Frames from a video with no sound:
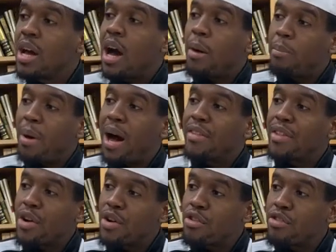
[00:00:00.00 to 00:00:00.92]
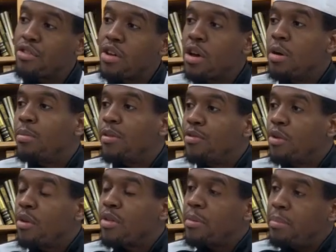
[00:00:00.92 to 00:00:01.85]
upon the earth
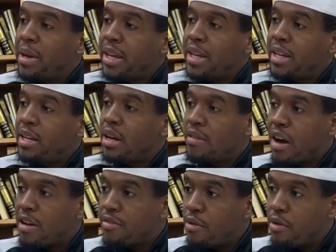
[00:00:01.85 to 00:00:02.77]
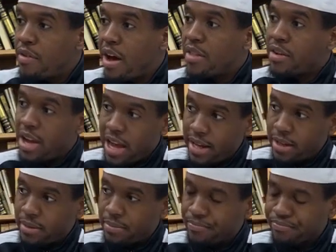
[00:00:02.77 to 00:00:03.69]
before the making of our forefather
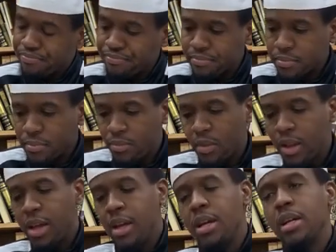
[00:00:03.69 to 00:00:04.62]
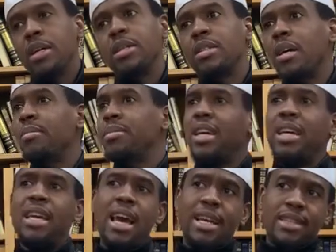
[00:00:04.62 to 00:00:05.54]
Adam? Some say
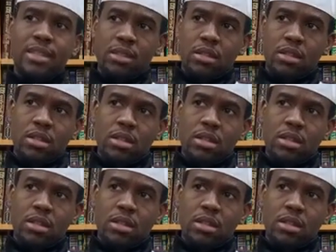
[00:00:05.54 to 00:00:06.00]
yes.